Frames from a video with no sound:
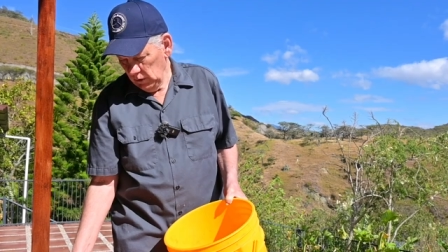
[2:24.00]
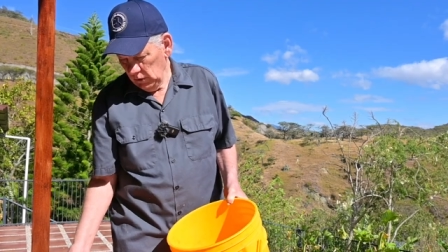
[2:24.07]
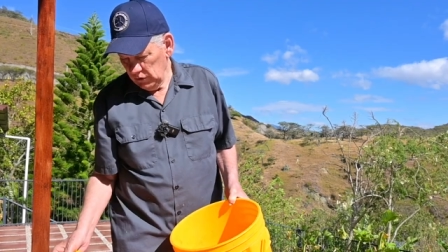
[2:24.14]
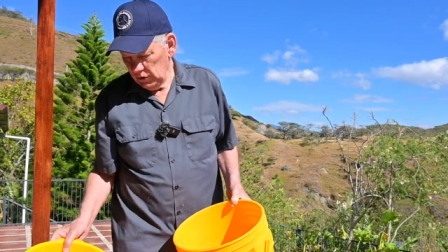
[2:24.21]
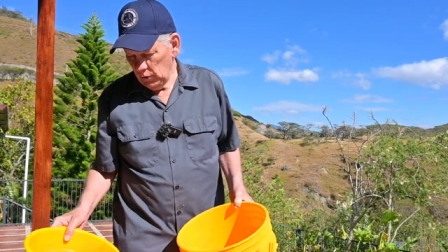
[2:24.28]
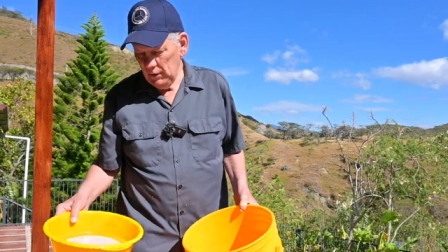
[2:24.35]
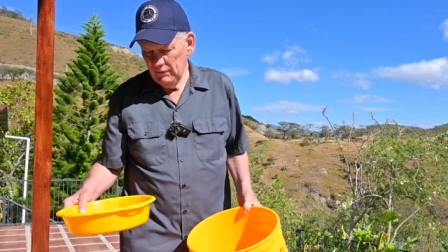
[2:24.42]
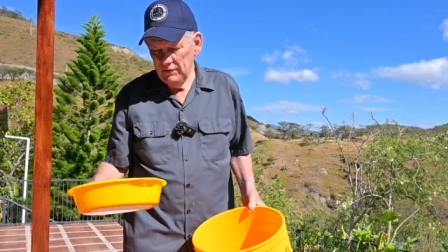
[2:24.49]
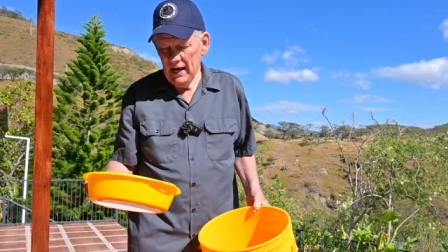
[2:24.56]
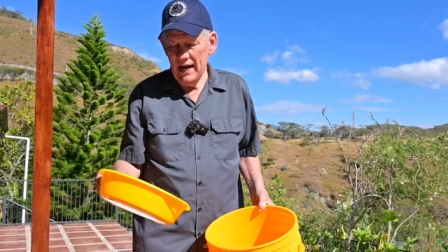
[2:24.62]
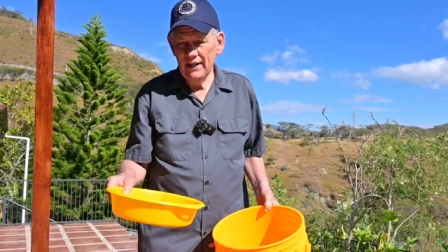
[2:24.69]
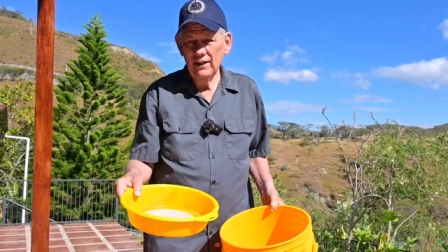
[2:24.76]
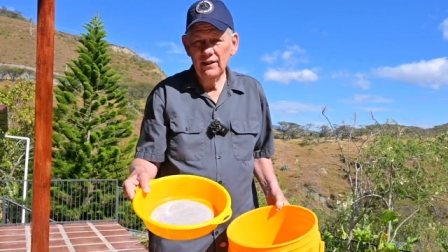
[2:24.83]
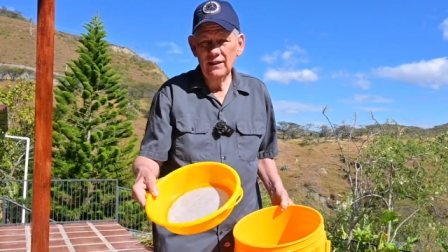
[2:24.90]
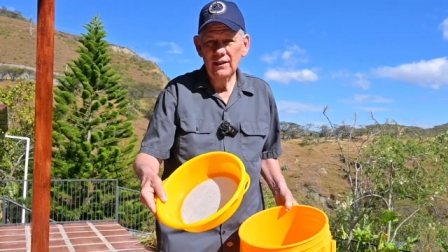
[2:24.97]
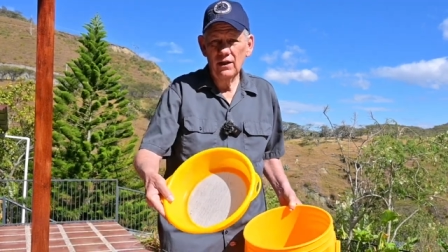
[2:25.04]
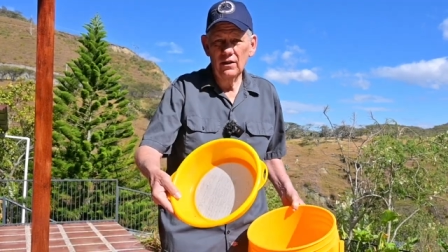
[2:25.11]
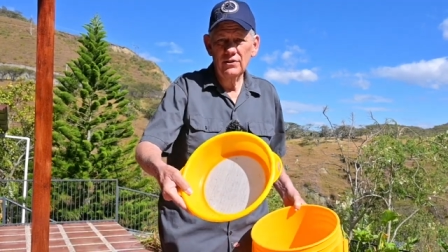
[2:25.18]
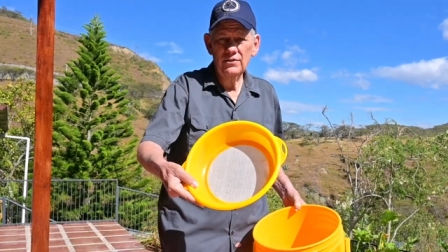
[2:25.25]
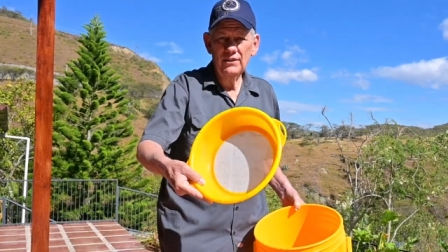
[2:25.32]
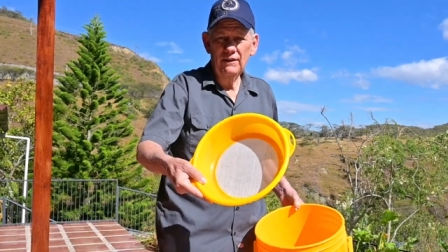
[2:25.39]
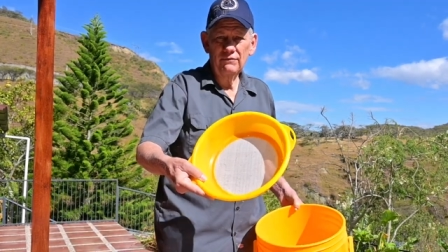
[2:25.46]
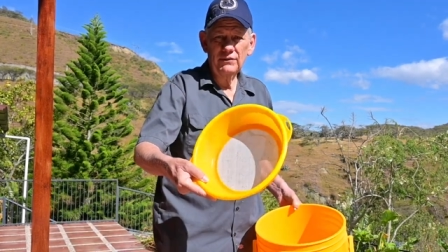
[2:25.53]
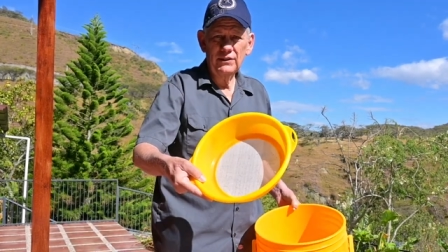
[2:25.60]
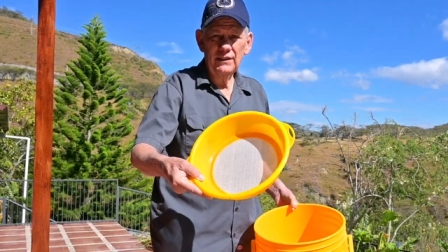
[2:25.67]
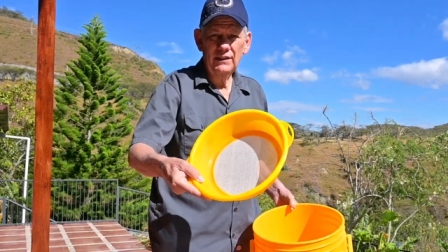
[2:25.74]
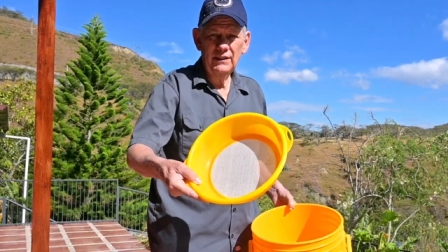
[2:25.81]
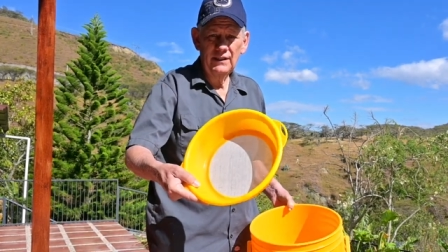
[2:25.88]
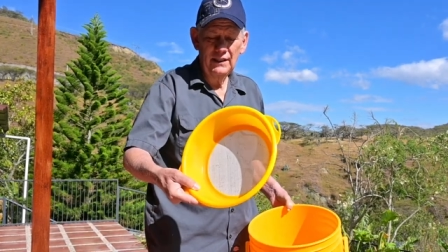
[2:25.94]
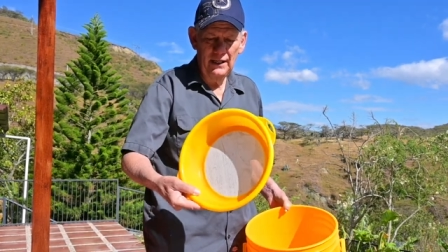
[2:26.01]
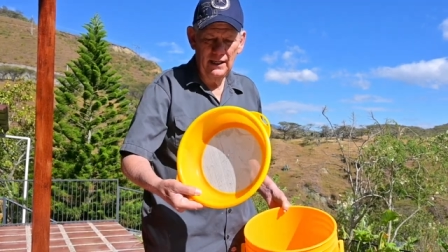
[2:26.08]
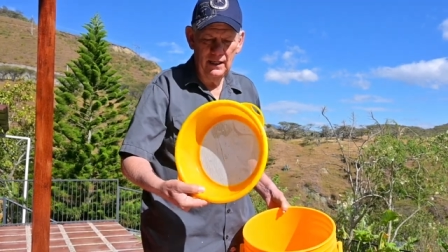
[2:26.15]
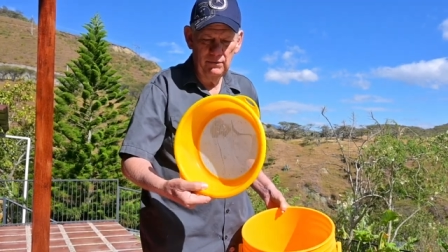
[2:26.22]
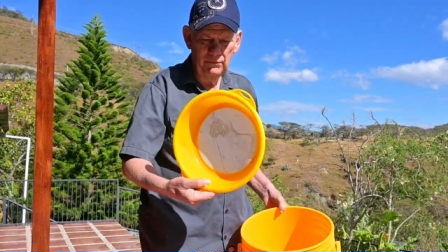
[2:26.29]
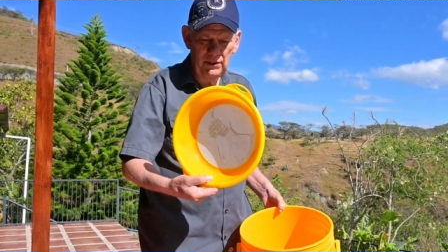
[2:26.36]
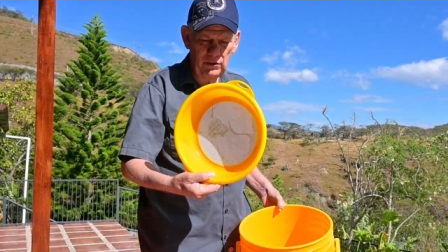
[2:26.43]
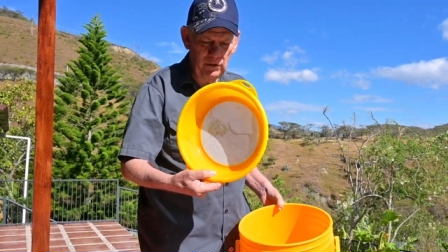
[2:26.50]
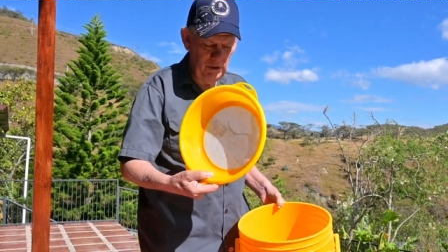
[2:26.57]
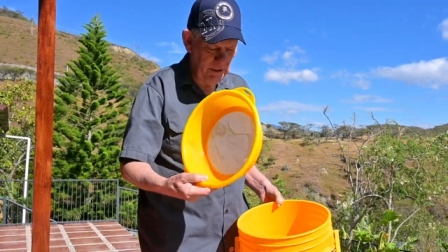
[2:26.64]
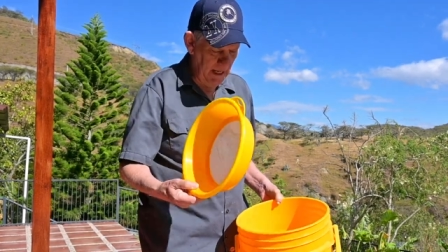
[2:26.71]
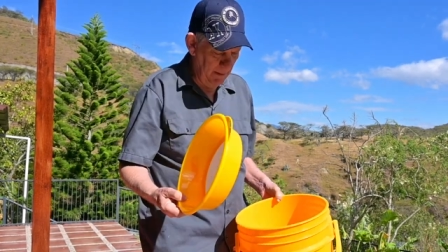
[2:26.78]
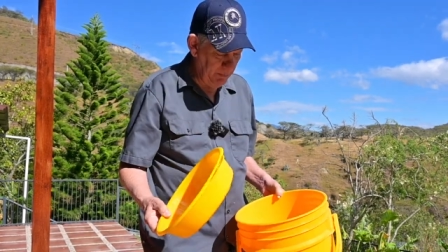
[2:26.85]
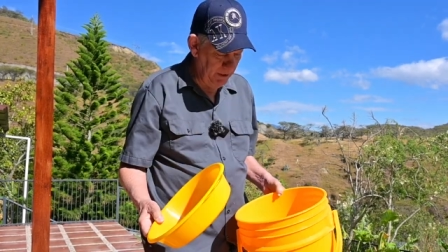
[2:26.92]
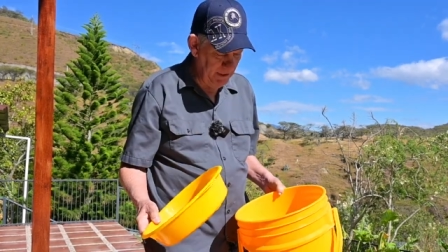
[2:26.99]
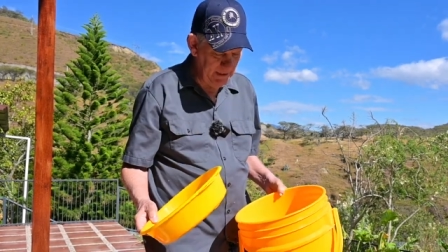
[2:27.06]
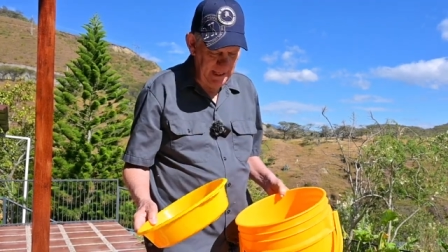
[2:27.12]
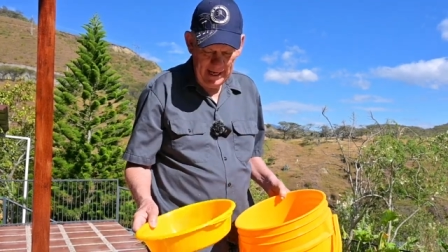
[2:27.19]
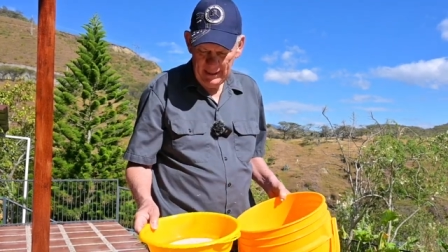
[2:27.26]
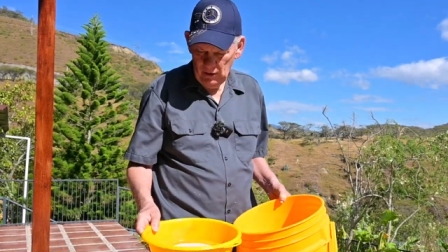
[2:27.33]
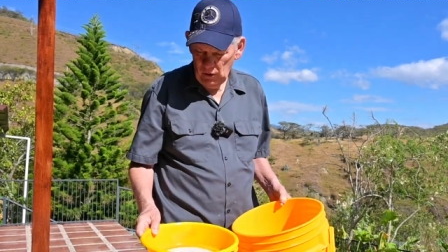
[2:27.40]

So we've got here a little sifter. Um, this one's got pretty tight